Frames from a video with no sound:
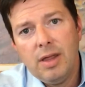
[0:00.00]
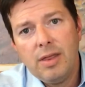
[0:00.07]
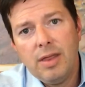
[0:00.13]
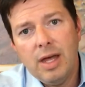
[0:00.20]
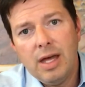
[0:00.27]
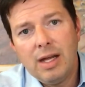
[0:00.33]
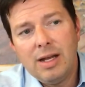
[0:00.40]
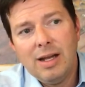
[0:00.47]

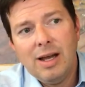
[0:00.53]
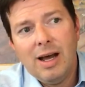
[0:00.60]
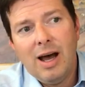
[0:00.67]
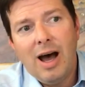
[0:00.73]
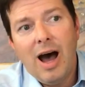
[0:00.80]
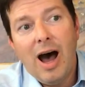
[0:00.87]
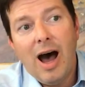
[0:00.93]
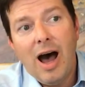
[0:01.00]
that
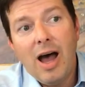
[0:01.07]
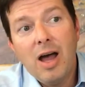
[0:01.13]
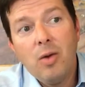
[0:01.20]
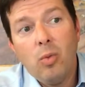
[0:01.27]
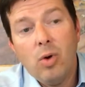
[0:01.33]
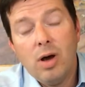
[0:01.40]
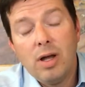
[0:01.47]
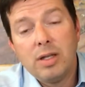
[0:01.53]
I
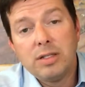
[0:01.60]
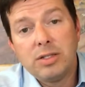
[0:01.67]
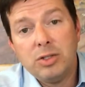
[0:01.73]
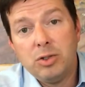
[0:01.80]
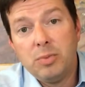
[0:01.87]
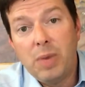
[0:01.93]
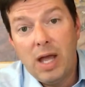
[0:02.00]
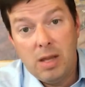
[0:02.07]
want
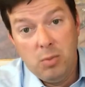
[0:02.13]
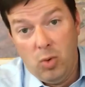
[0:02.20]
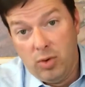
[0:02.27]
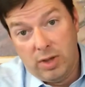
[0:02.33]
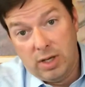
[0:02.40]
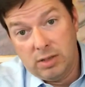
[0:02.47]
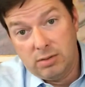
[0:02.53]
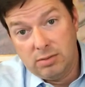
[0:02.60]
to pay
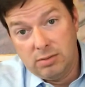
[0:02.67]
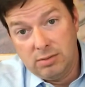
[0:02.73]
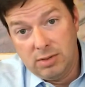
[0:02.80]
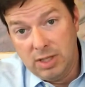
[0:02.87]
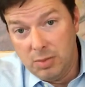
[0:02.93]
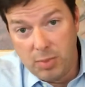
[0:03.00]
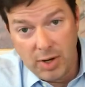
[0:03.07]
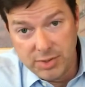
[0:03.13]
more than
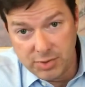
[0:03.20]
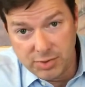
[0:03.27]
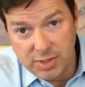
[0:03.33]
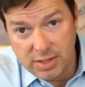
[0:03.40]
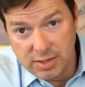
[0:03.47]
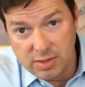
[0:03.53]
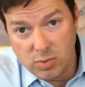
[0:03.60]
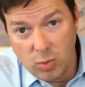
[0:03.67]
the appraiser
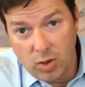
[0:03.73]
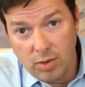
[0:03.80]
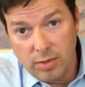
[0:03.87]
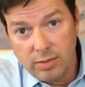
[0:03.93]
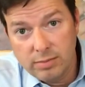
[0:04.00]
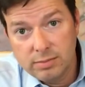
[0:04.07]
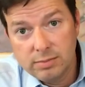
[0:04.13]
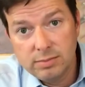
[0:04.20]
says it's
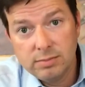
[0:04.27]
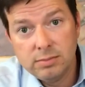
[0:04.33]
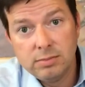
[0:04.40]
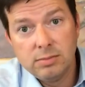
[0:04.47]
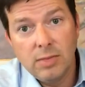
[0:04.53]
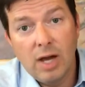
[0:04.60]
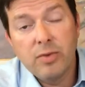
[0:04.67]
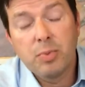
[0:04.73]
worth?
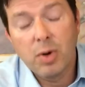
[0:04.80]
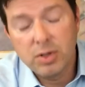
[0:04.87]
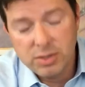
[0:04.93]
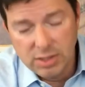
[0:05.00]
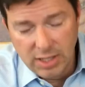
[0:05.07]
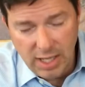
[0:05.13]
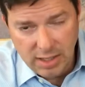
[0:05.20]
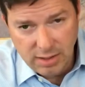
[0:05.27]
I've
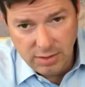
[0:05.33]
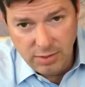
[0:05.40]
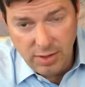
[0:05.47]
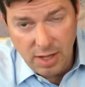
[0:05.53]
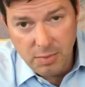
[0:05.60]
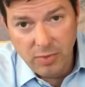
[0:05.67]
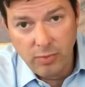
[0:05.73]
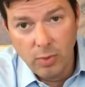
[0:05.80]
personally had to do
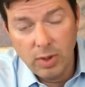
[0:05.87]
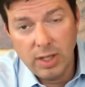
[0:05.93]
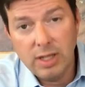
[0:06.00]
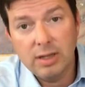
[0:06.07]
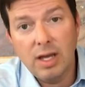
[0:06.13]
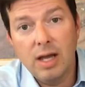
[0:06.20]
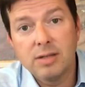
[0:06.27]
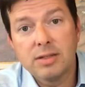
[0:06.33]
that before to
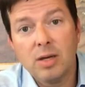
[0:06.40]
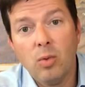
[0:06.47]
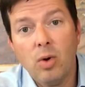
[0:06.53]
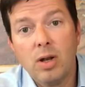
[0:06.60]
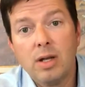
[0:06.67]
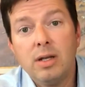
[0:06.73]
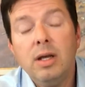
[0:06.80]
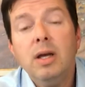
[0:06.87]
get the house I
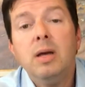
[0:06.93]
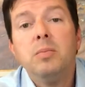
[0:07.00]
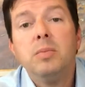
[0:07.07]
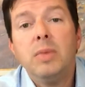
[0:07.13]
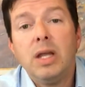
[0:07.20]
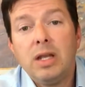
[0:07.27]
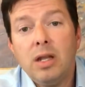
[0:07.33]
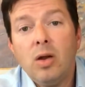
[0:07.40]
wanted.
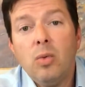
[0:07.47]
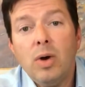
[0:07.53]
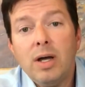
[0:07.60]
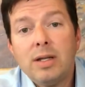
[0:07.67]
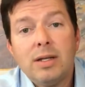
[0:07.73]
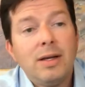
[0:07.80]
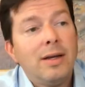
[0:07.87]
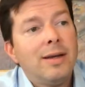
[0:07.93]
And you know
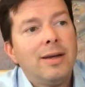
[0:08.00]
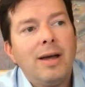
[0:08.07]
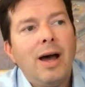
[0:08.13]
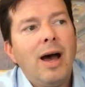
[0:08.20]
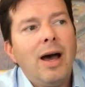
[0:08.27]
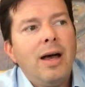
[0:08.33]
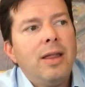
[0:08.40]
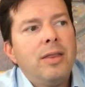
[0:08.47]
what?
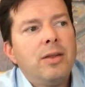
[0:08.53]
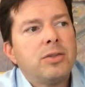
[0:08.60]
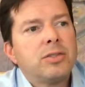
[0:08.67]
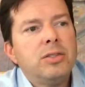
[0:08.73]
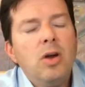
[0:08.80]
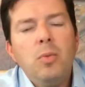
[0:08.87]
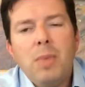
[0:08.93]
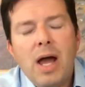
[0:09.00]

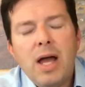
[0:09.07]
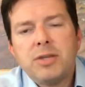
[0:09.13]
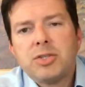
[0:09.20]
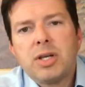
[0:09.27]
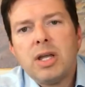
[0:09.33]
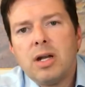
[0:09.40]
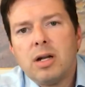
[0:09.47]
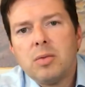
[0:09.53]
There's no
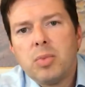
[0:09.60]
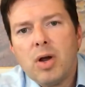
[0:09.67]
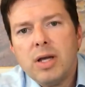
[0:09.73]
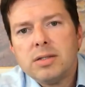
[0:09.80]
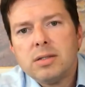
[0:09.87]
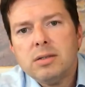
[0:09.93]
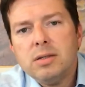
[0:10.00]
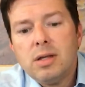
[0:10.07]
magic in an
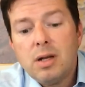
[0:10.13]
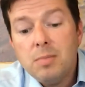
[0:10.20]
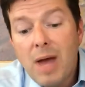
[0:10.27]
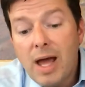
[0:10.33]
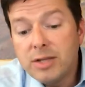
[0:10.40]
appraisal. And the